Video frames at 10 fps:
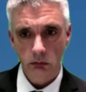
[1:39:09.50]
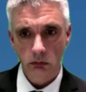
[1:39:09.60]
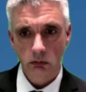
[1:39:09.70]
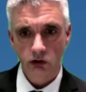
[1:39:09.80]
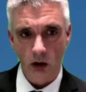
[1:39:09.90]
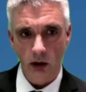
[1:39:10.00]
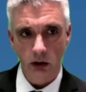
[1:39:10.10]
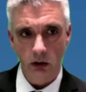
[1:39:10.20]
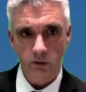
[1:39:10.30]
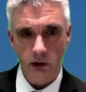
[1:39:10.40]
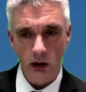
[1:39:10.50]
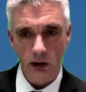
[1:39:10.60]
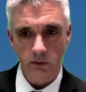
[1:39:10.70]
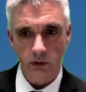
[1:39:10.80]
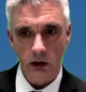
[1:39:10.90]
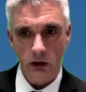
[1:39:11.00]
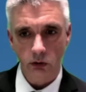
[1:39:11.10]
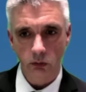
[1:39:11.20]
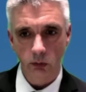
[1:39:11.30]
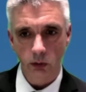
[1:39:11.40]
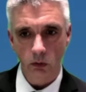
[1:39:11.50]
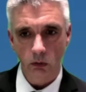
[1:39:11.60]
signing off the classification report.